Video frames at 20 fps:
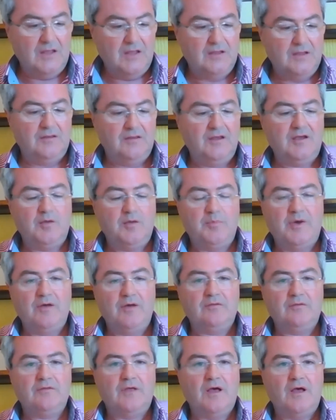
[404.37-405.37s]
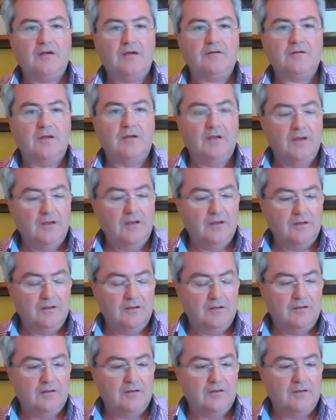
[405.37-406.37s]
Think about that.
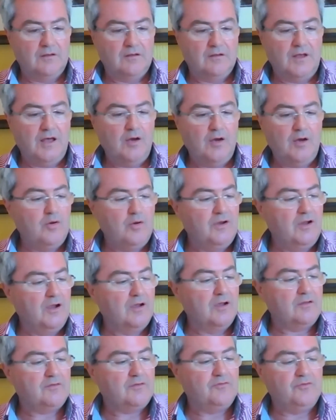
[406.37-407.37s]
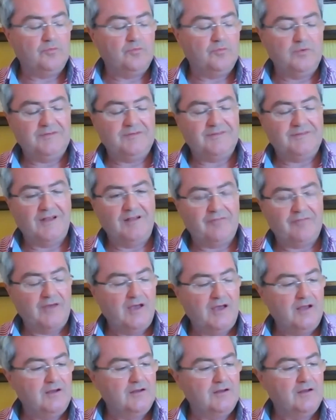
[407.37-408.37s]
How on earth do we
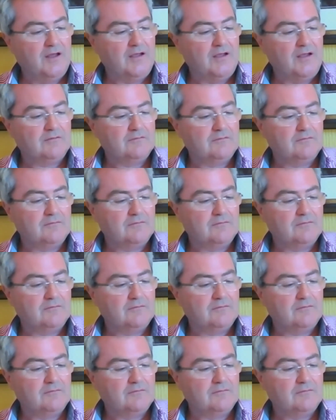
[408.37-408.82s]
self-alienate?